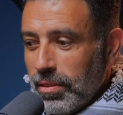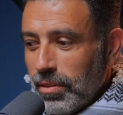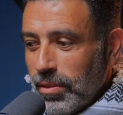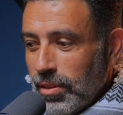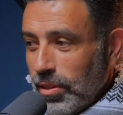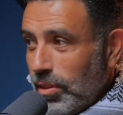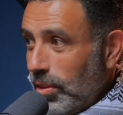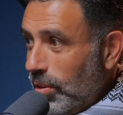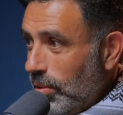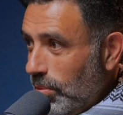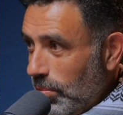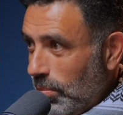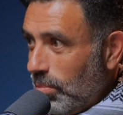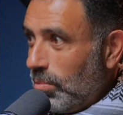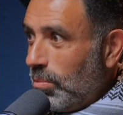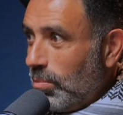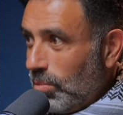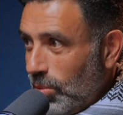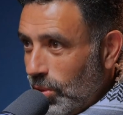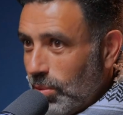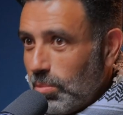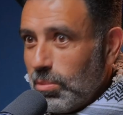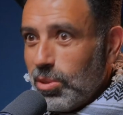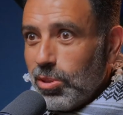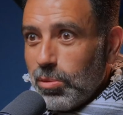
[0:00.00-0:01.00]

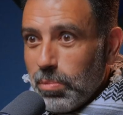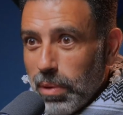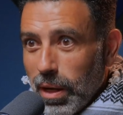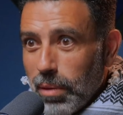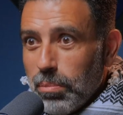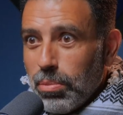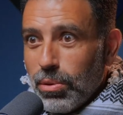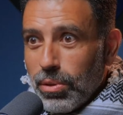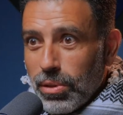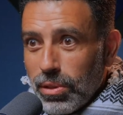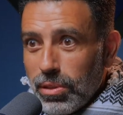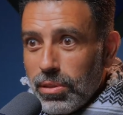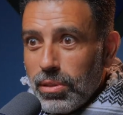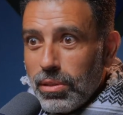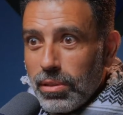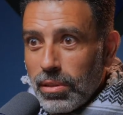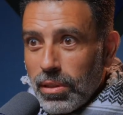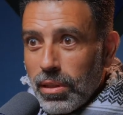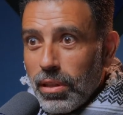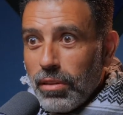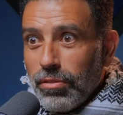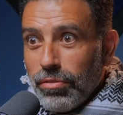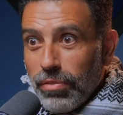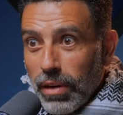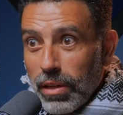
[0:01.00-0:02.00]
your milk bar boys,
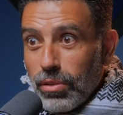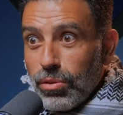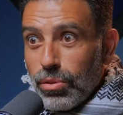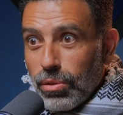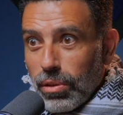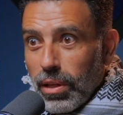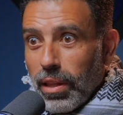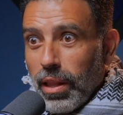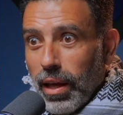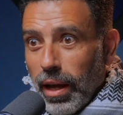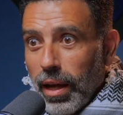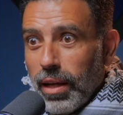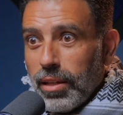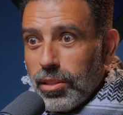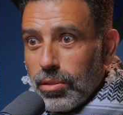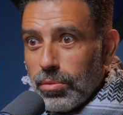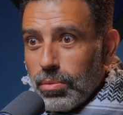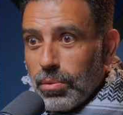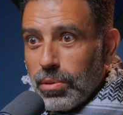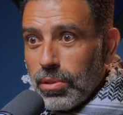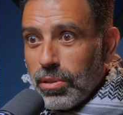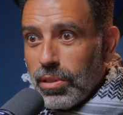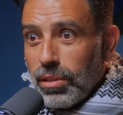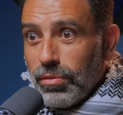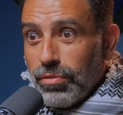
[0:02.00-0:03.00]
the front door to the house was